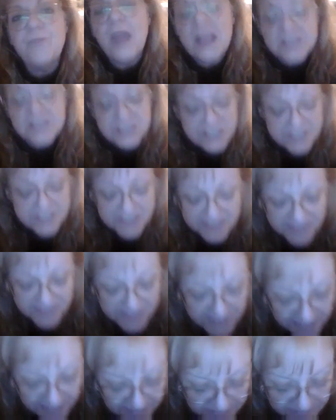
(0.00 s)
That just
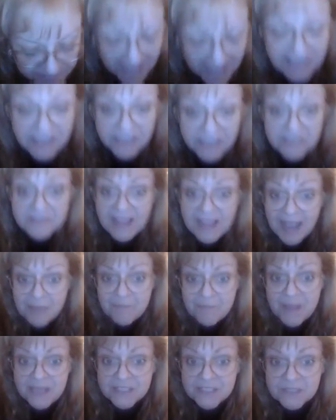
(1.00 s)
is
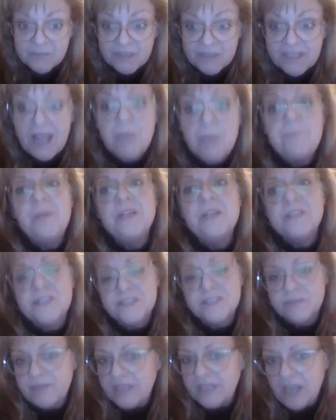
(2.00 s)
that
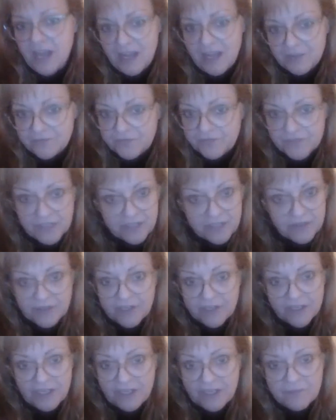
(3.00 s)
pisses me off
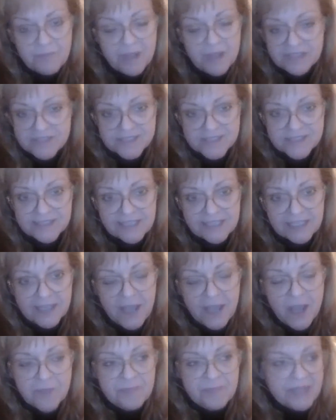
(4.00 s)

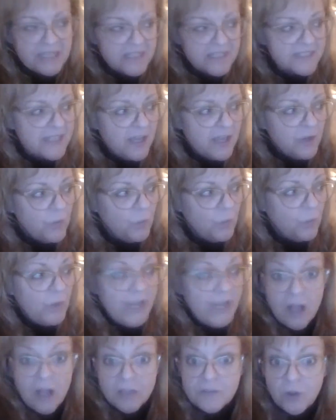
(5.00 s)
immensely because
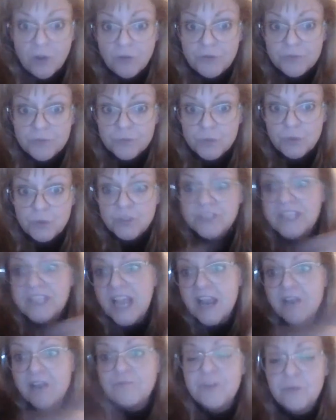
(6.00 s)
we all know the
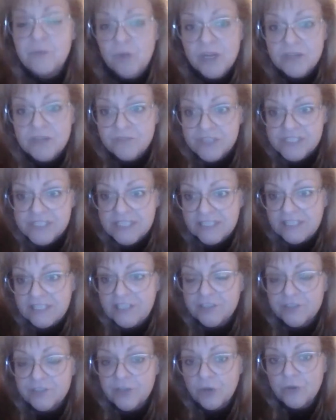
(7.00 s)
rules. Every one of us in
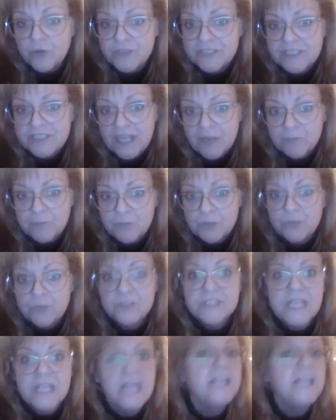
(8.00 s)
here know the damn rules.